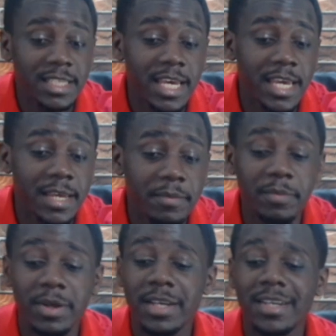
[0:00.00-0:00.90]
him.
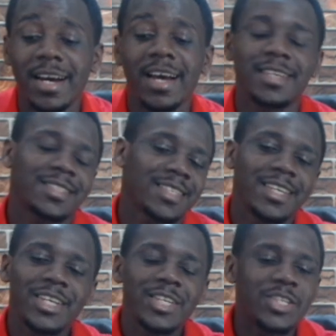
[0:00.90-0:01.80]
Guys,
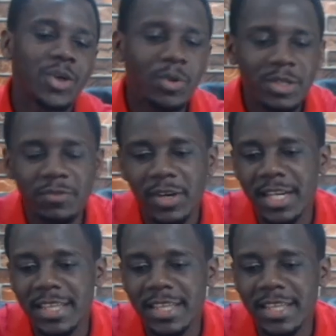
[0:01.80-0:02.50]
don't forget